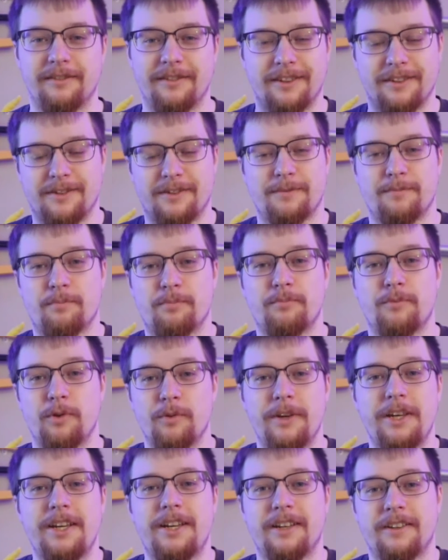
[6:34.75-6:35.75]
It's
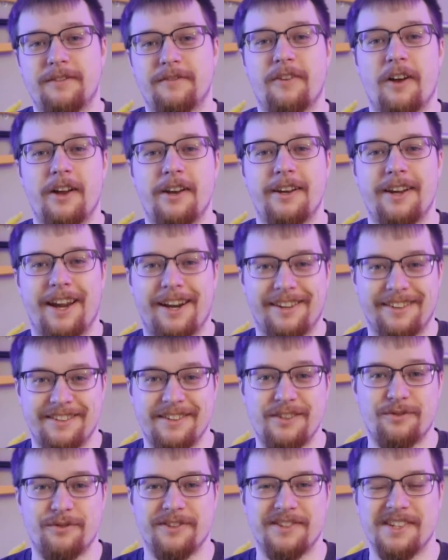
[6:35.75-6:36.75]
unique, it's fun, and it's
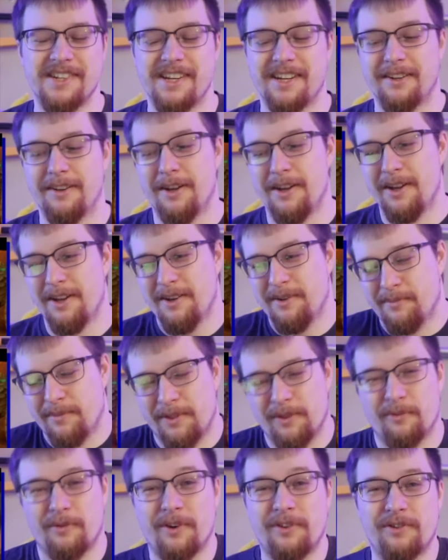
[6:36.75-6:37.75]
interesting. With
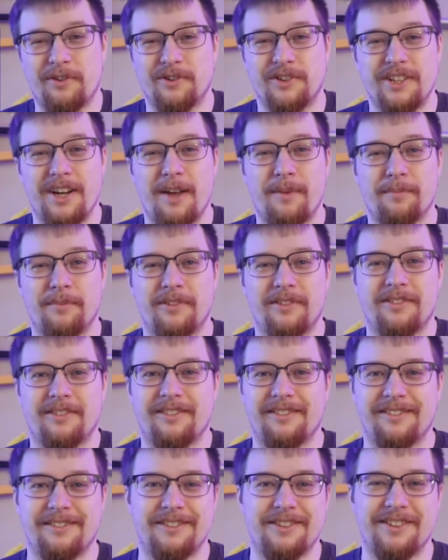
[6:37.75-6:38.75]
the crystal
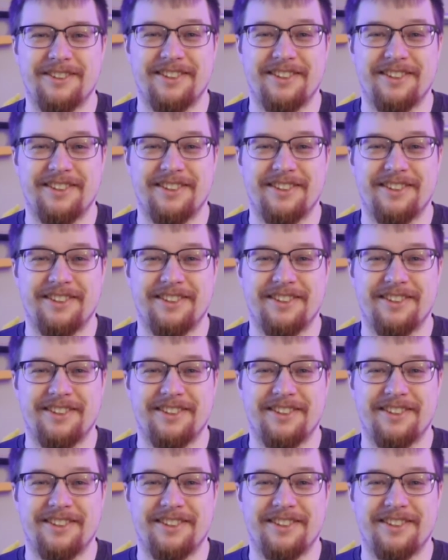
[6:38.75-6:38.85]
gems, you